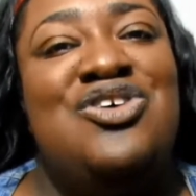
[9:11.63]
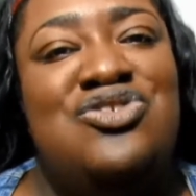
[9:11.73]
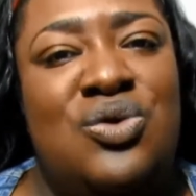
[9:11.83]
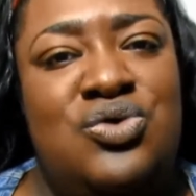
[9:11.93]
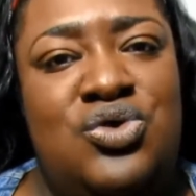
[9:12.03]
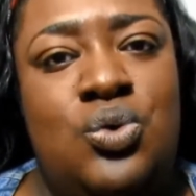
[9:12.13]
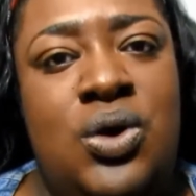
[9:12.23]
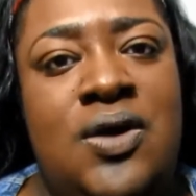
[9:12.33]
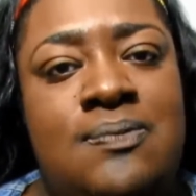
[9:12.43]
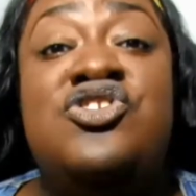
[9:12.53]
So do
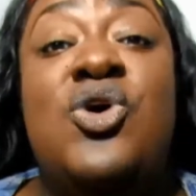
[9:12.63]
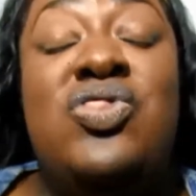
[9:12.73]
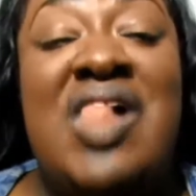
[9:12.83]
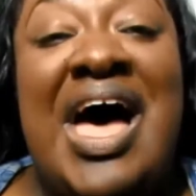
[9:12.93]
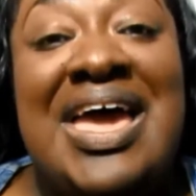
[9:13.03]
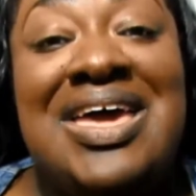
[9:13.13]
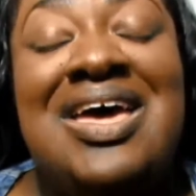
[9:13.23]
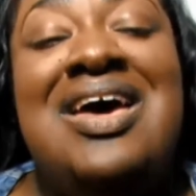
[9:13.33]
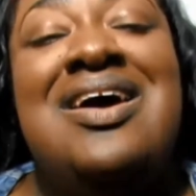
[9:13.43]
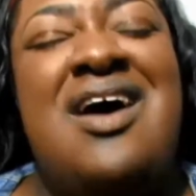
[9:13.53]
it. So like,
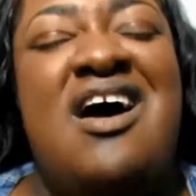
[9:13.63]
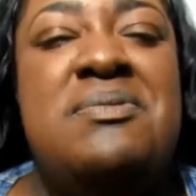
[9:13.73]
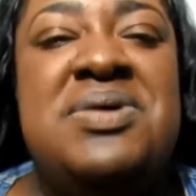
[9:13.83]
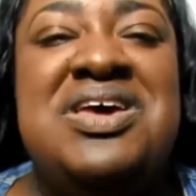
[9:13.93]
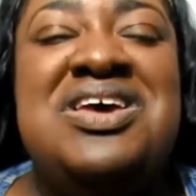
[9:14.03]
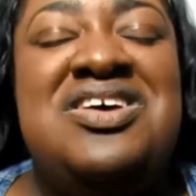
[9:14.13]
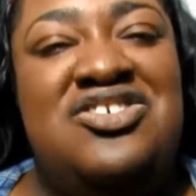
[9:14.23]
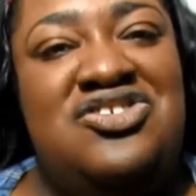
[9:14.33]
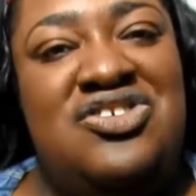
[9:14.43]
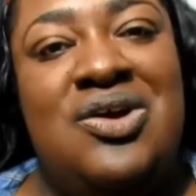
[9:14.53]
comment,
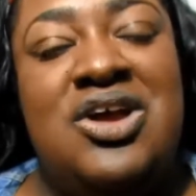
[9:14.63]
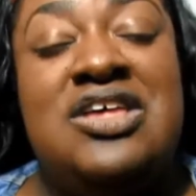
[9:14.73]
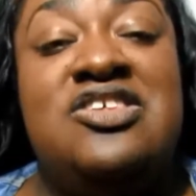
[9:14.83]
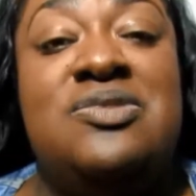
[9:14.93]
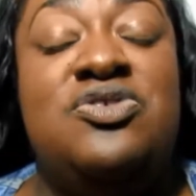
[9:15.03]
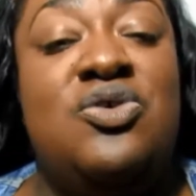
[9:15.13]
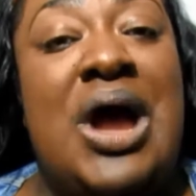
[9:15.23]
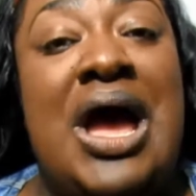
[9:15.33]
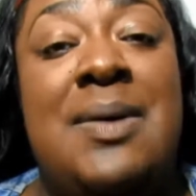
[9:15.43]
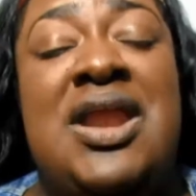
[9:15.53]
share, and
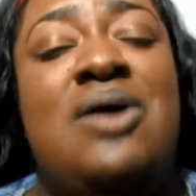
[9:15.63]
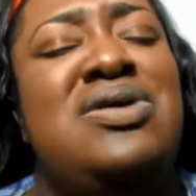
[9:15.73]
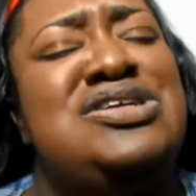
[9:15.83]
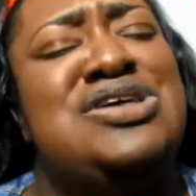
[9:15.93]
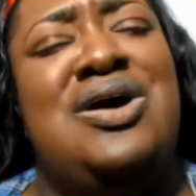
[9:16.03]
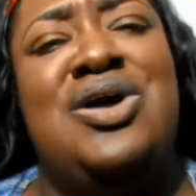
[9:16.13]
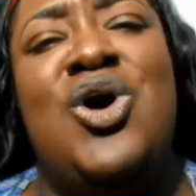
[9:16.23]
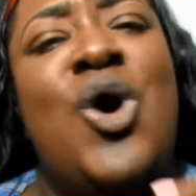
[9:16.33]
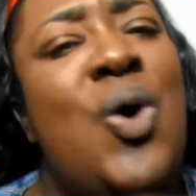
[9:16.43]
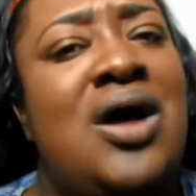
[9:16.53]
subscribe. And I want y'all to
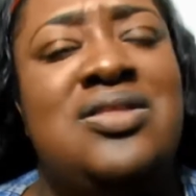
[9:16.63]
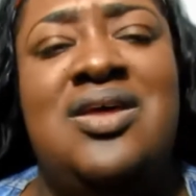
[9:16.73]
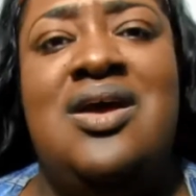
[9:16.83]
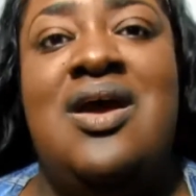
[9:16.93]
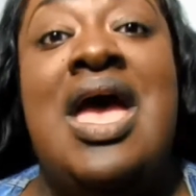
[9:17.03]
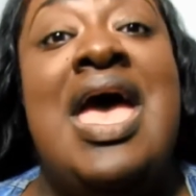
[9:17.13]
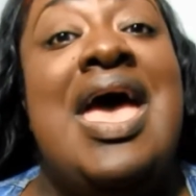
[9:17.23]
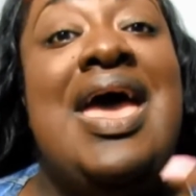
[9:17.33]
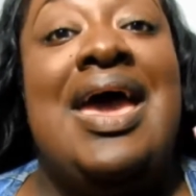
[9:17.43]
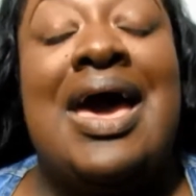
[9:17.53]
go out there
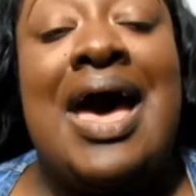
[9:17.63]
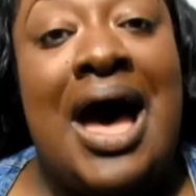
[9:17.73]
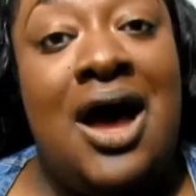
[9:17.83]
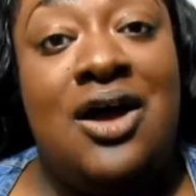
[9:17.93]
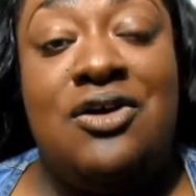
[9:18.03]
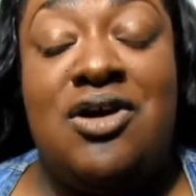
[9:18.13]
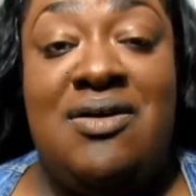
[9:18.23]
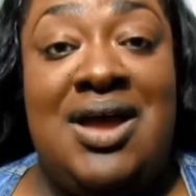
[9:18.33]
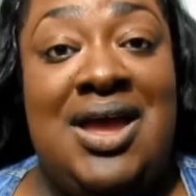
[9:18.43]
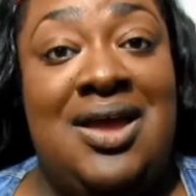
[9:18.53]
and conquer,
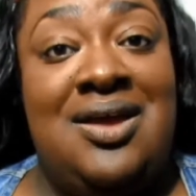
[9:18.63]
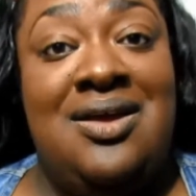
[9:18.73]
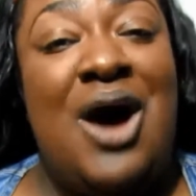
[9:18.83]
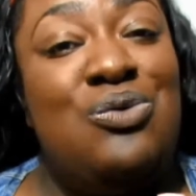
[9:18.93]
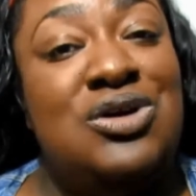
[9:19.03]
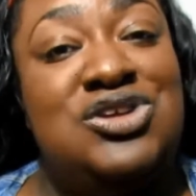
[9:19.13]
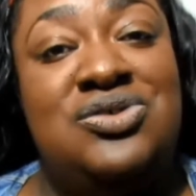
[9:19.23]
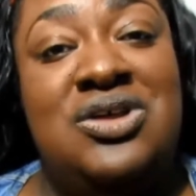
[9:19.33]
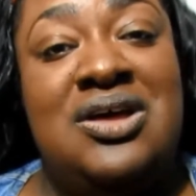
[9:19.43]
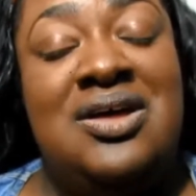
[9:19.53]
alright? I want
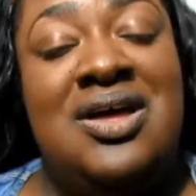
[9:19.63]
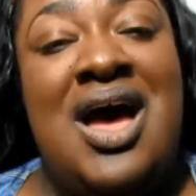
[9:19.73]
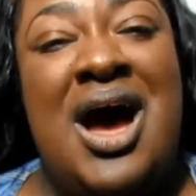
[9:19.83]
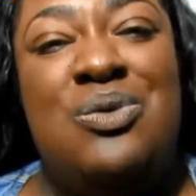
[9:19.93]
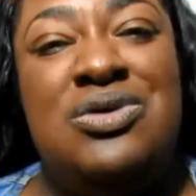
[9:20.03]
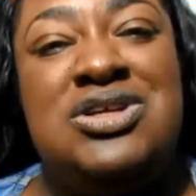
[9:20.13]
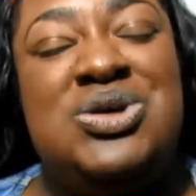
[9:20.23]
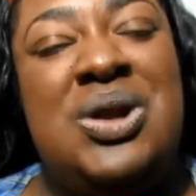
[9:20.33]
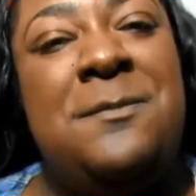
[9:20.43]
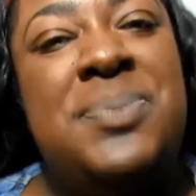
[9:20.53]
you
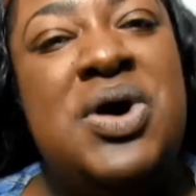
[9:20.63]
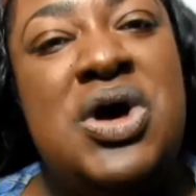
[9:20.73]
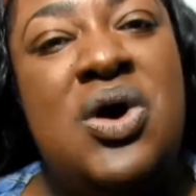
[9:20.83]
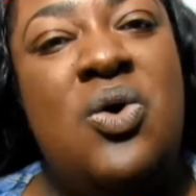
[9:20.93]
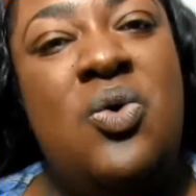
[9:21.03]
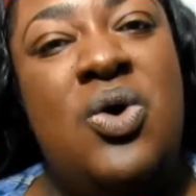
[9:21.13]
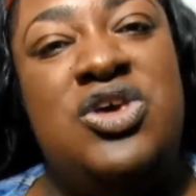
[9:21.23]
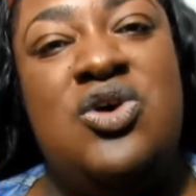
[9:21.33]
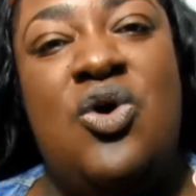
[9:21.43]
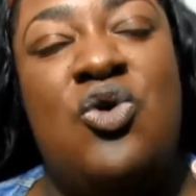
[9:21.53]
to put
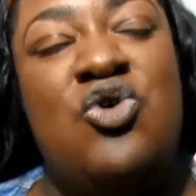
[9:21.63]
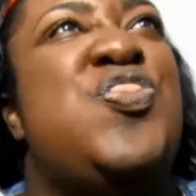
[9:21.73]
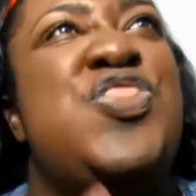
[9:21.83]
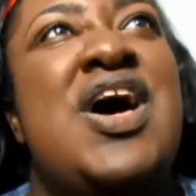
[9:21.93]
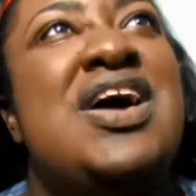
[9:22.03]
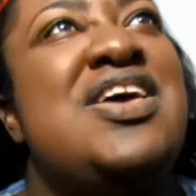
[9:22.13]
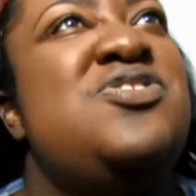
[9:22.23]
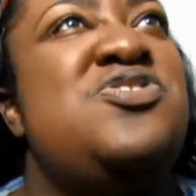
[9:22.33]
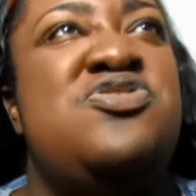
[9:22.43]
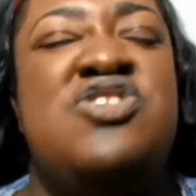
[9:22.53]
on your
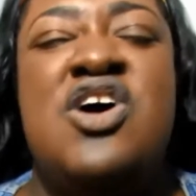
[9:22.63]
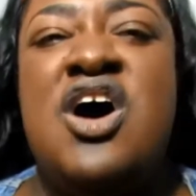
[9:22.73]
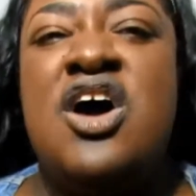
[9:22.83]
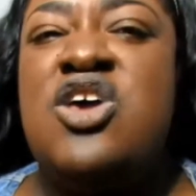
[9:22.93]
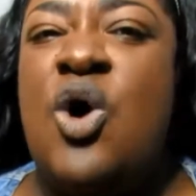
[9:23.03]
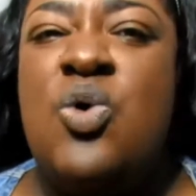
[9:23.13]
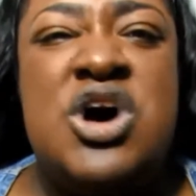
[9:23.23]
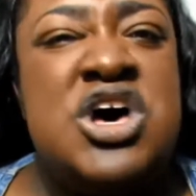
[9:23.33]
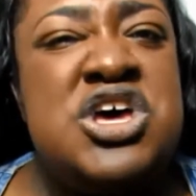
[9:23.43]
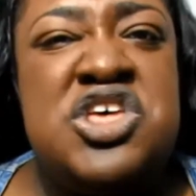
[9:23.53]
thuggest thug, your
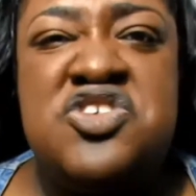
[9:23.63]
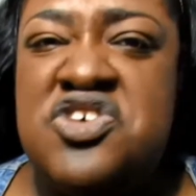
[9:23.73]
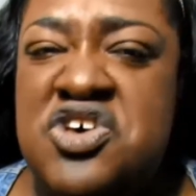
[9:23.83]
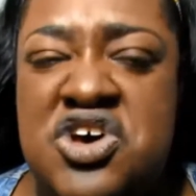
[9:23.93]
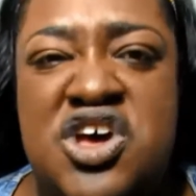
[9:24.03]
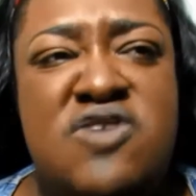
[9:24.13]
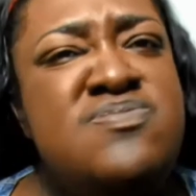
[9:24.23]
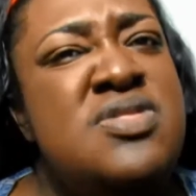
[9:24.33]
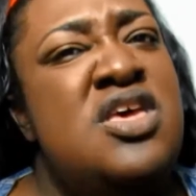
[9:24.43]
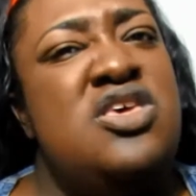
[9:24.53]
hoodest hood,
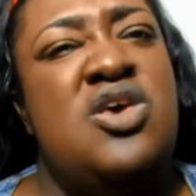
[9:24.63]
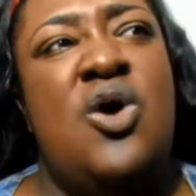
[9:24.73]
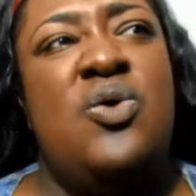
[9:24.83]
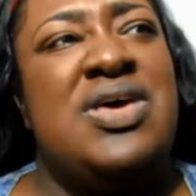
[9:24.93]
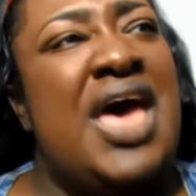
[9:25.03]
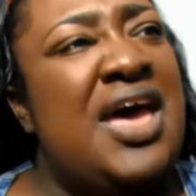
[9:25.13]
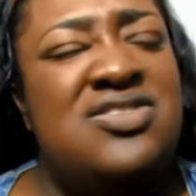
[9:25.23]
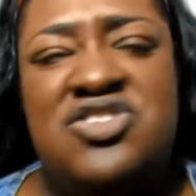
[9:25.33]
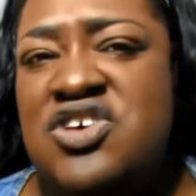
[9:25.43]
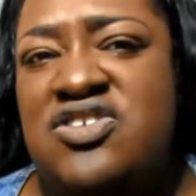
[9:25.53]
your
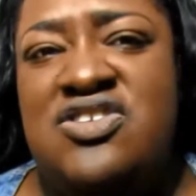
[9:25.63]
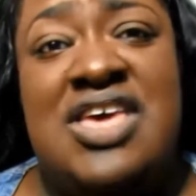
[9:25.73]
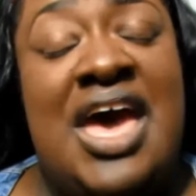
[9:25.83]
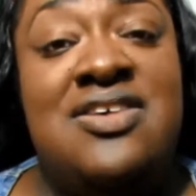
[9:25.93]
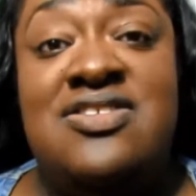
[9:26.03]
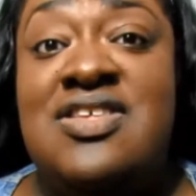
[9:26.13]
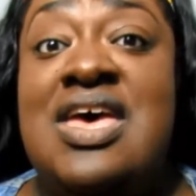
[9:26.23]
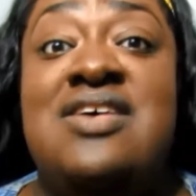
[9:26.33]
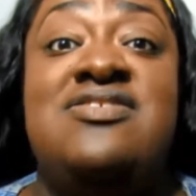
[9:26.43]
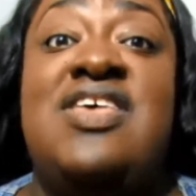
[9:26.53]
gangster's gangster,
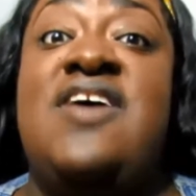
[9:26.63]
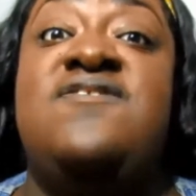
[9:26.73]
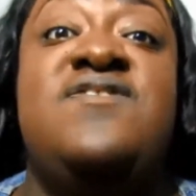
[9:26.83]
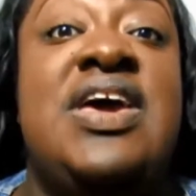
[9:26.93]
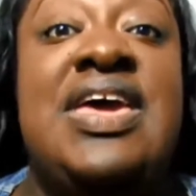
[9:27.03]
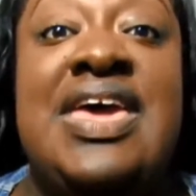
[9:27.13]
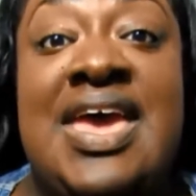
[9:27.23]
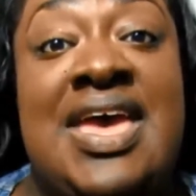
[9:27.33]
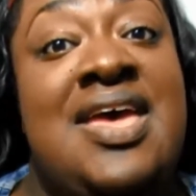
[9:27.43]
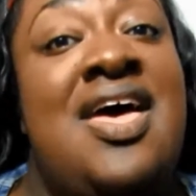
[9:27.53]
and say
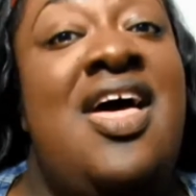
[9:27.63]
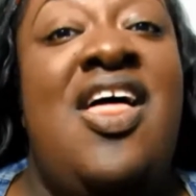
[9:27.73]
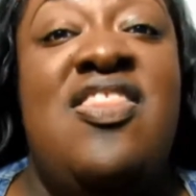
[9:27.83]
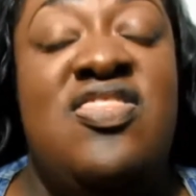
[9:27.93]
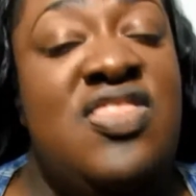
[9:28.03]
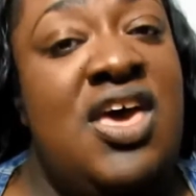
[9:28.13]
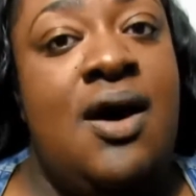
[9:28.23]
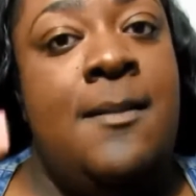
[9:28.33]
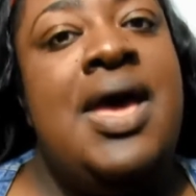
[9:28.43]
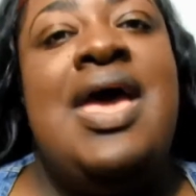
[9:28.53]
forget
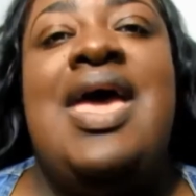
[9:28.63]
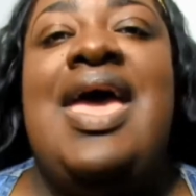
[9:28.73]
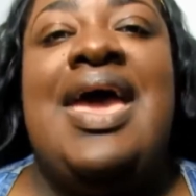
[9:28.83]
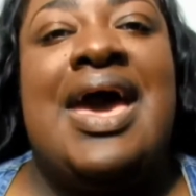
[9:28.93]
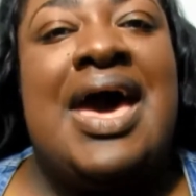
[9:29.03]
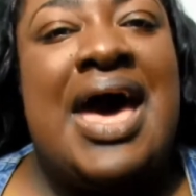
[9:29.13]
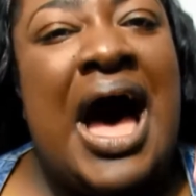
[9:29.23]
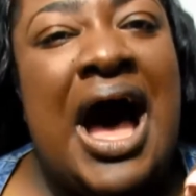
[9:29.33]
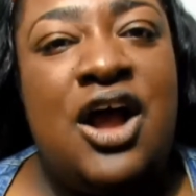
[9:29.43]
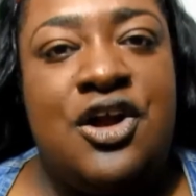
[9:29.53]
them and
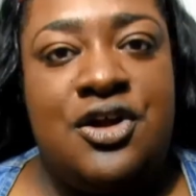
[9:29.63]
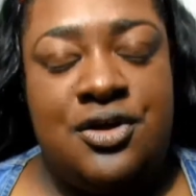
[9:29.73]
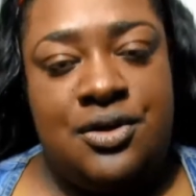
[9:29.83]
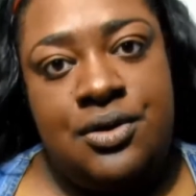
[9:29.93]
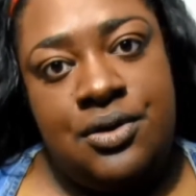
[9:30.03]
conquer.